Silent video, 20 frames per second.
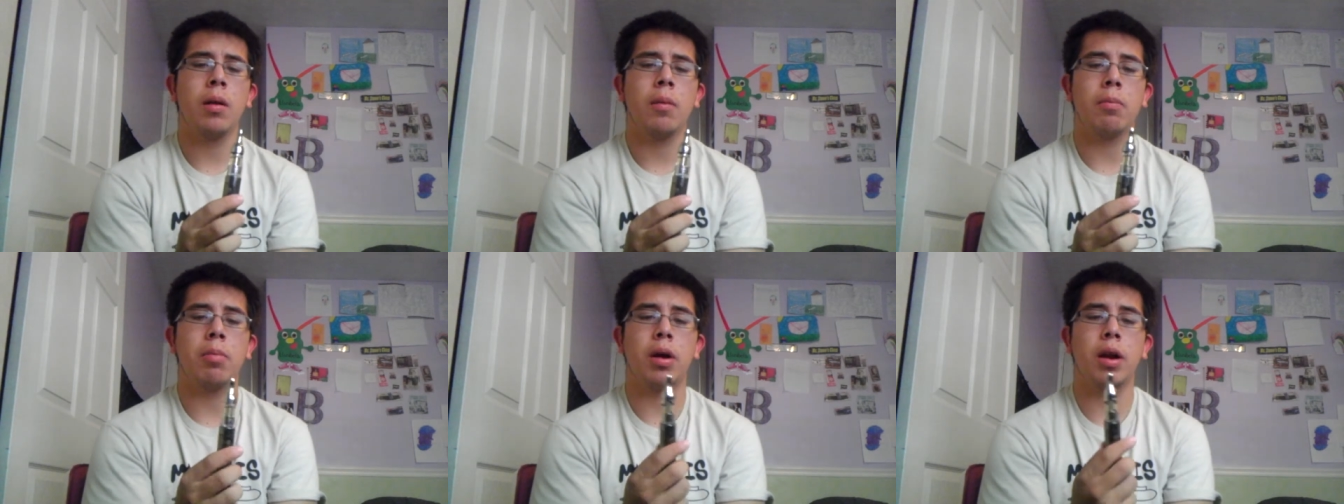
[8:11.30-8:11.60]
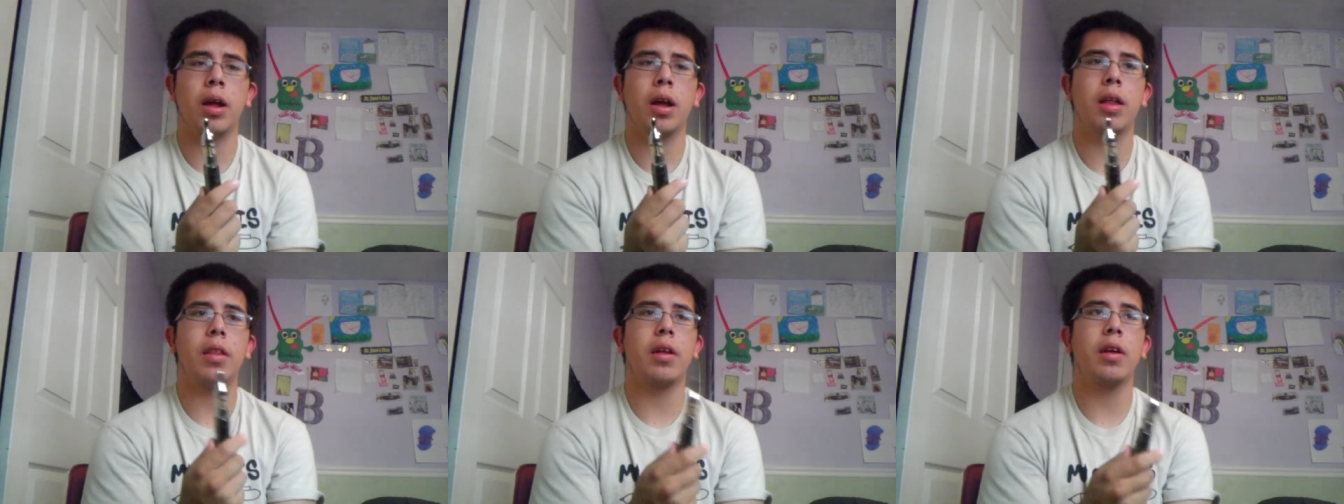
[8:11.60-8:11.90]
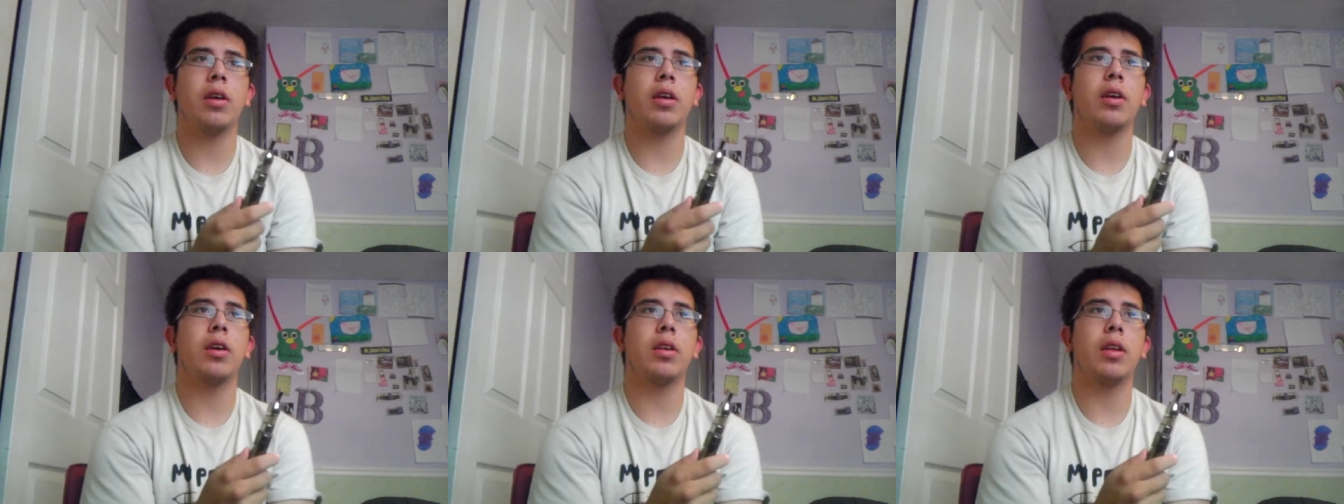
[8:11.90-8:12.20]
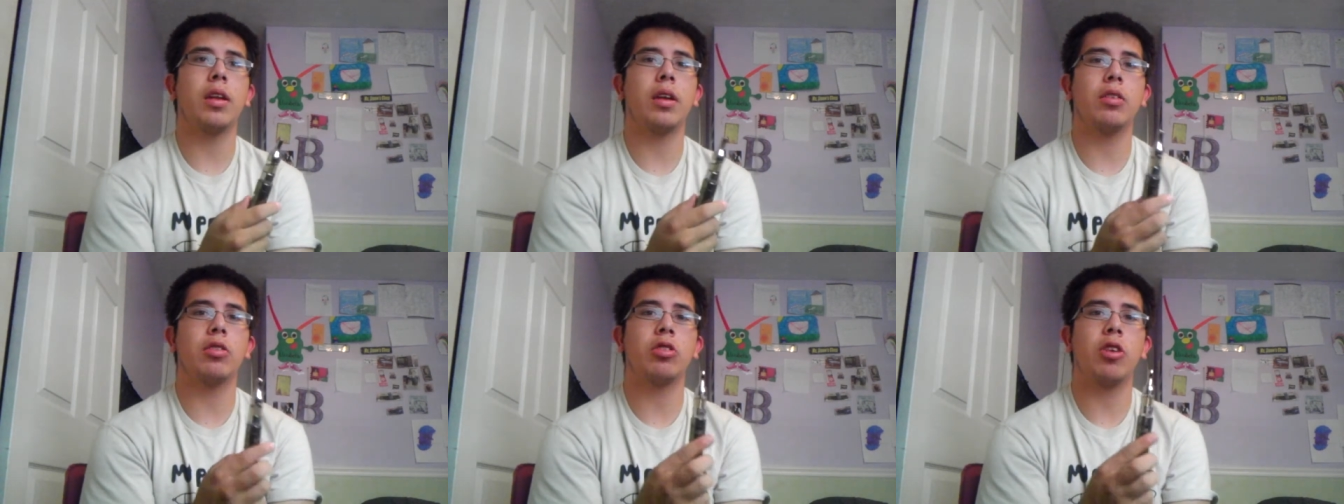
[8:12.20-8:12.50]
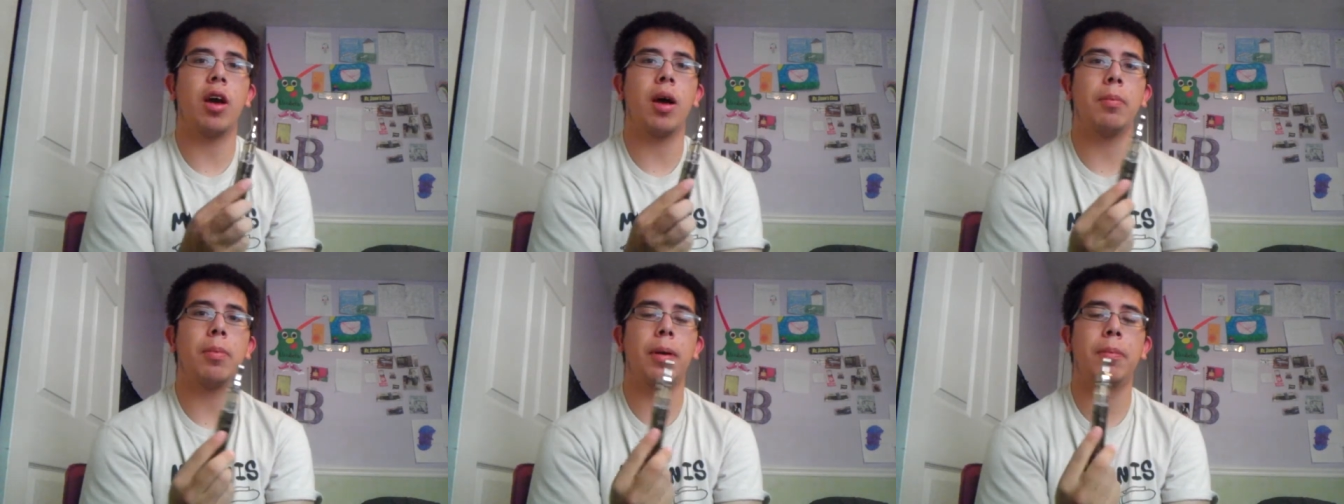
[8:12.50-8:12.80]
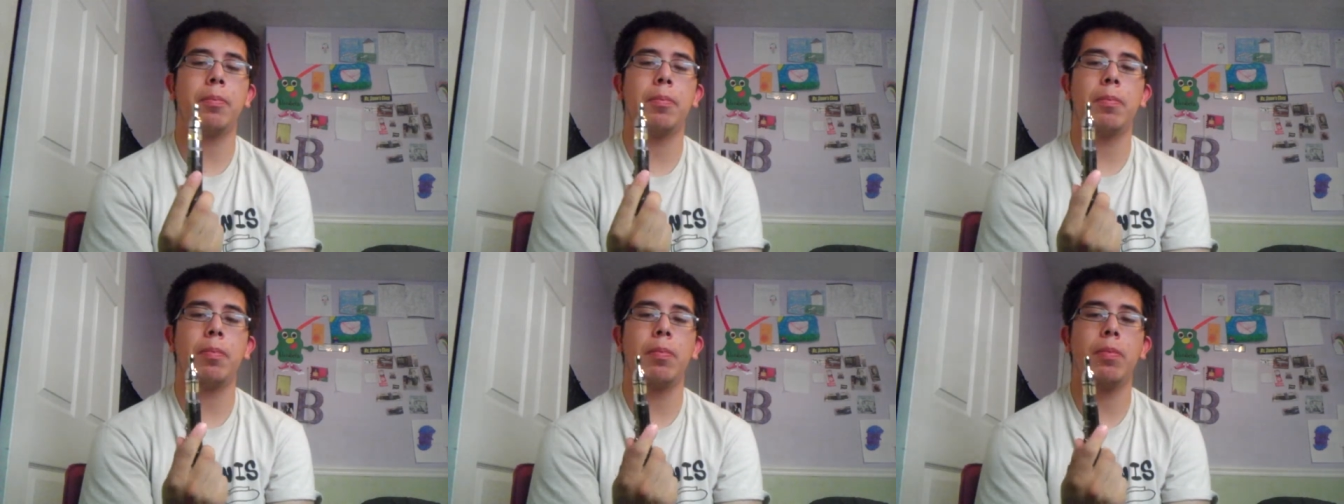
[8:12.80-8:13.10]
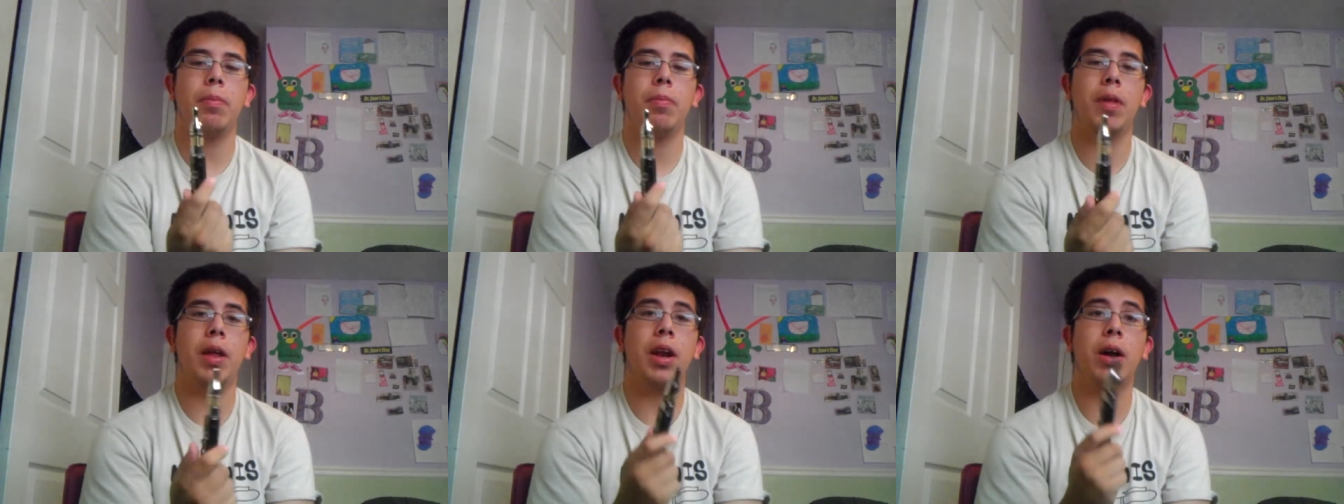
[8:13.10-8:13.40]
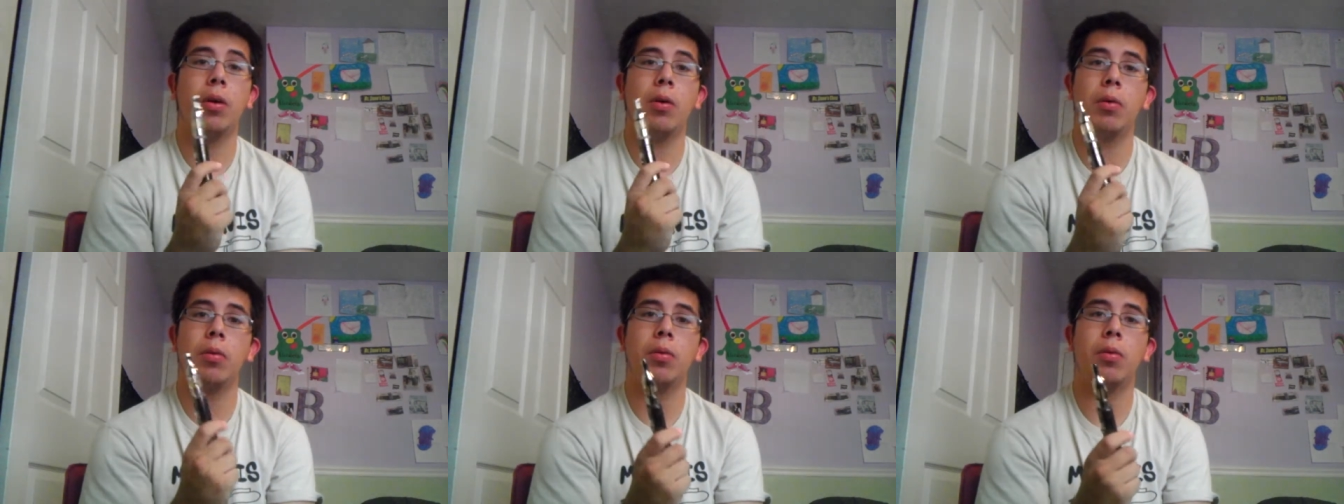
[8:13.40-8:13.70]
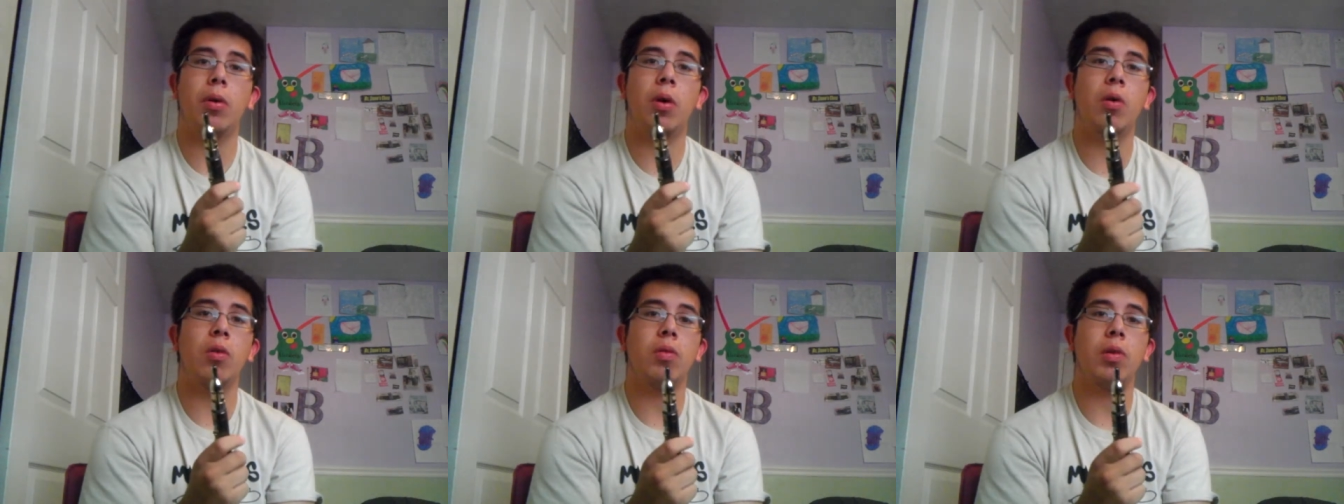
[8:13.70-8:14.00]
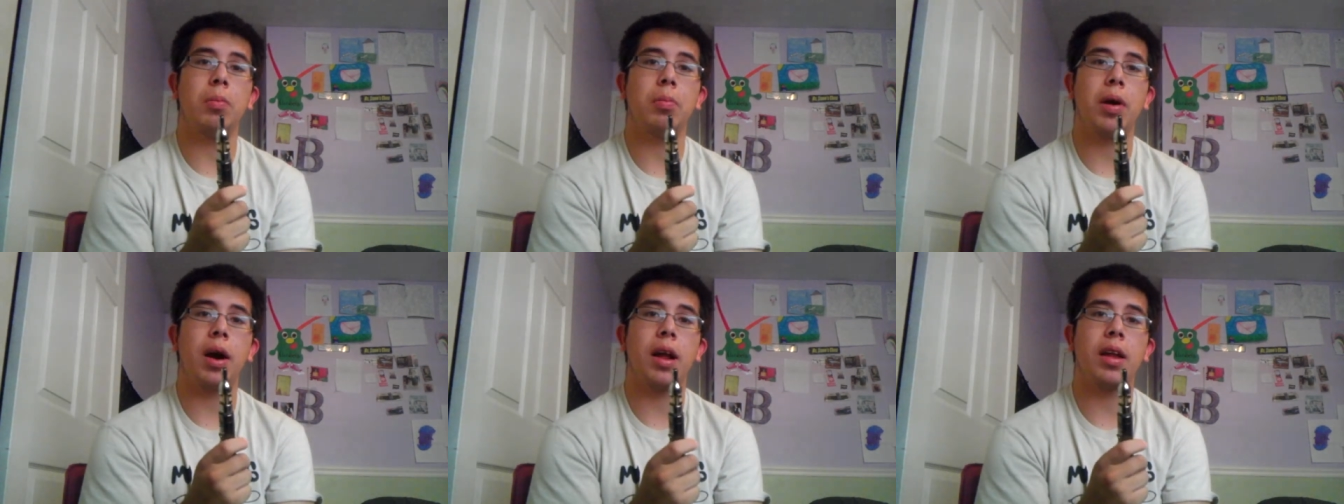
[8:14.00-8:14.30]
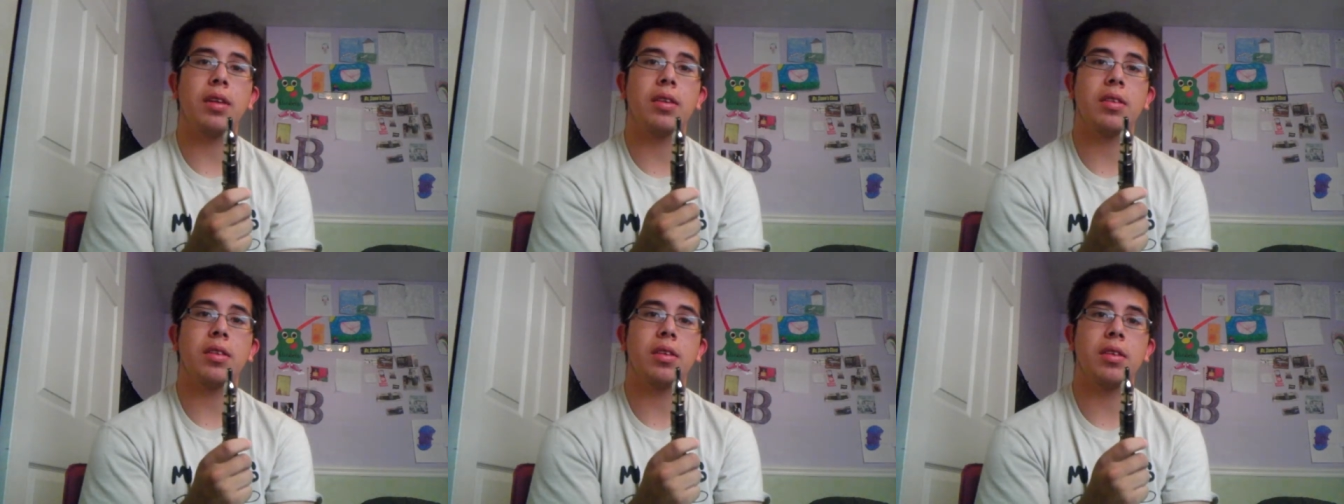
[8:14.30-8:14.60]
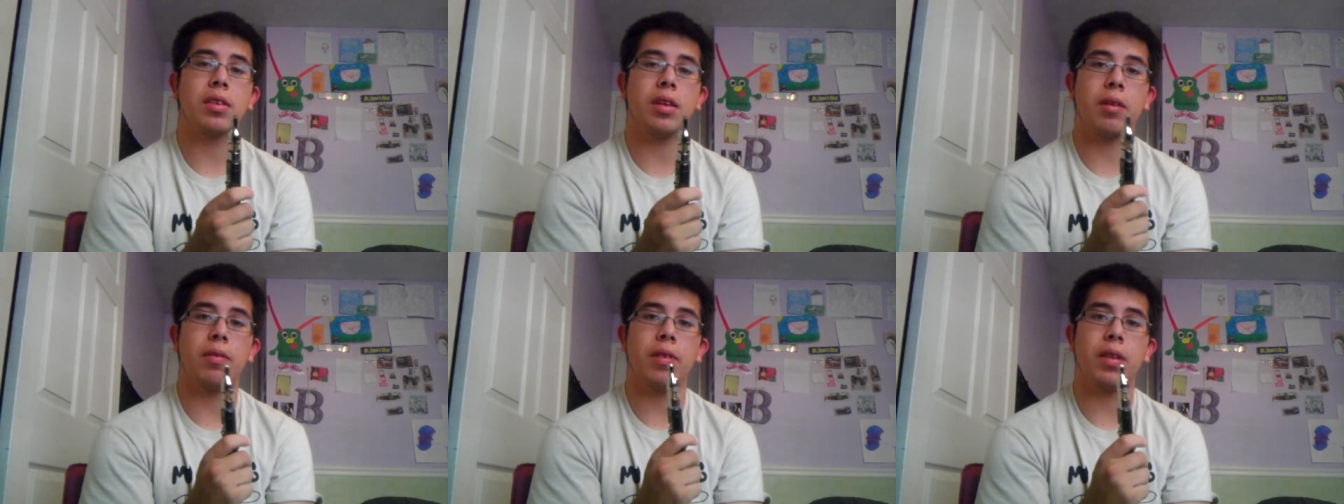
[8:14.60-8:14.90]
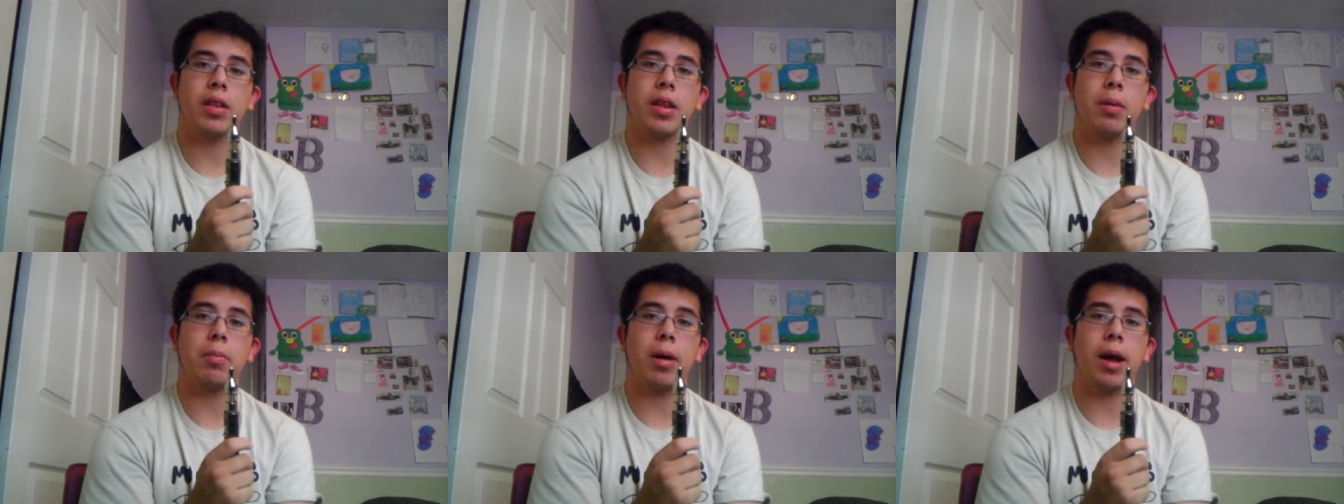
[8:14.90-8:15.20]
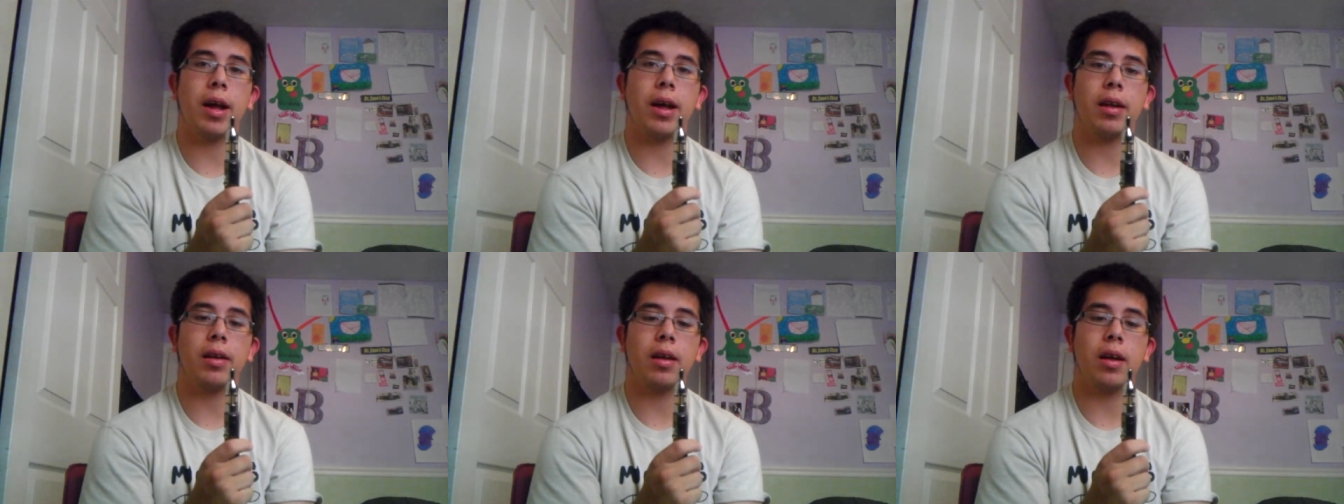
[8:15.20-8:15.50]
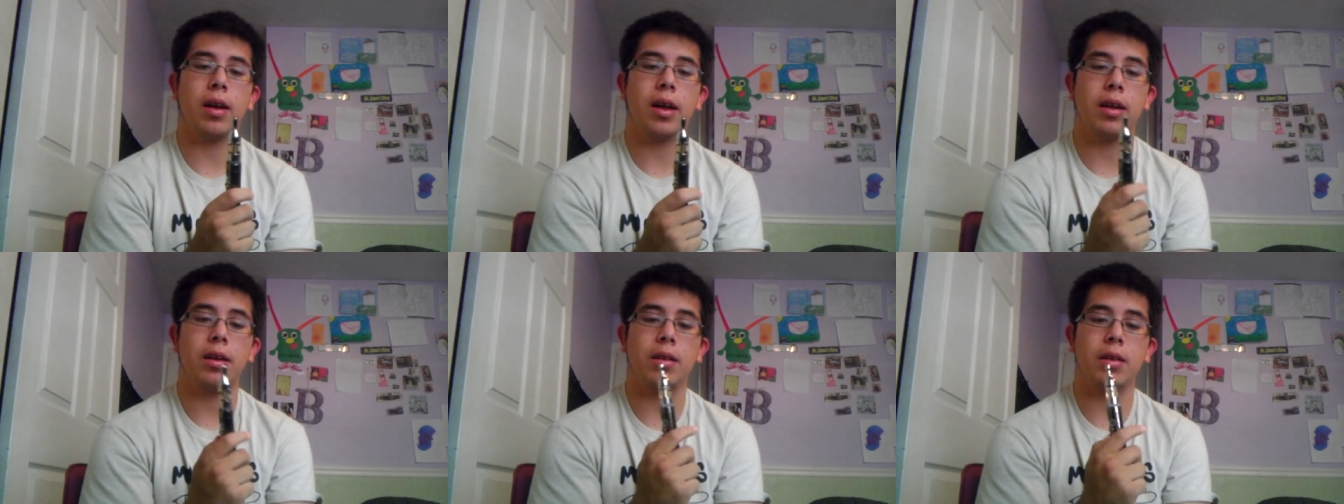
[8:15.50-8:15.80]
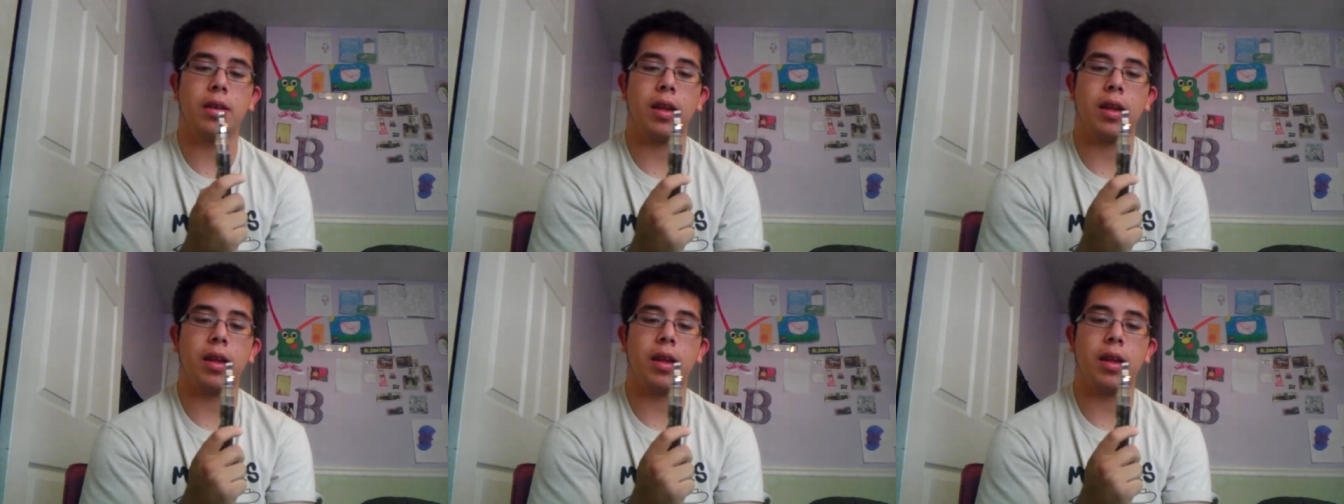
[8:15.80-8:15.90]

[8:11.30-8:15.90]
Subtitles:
But they're a good little shop. They don't overprice the stuff that they buy online.